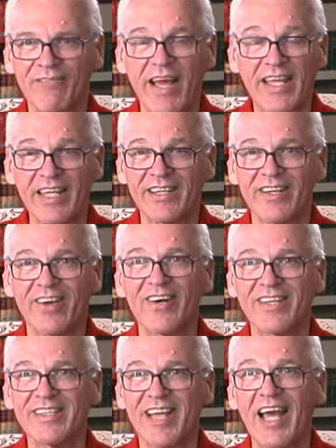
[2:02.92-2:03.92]
I get there
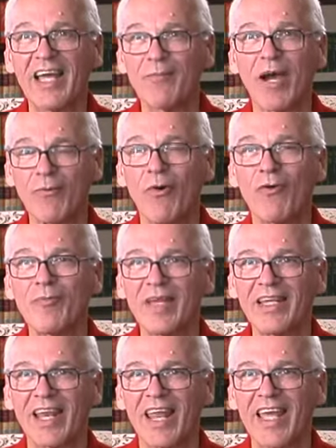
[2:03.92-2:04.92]
on time, I won't
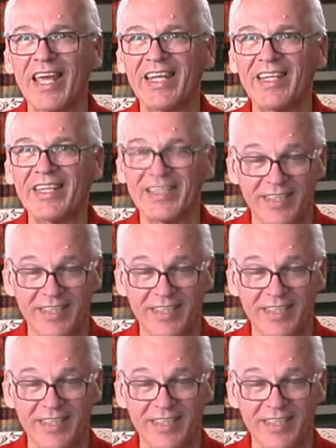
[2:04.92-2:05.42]
be late.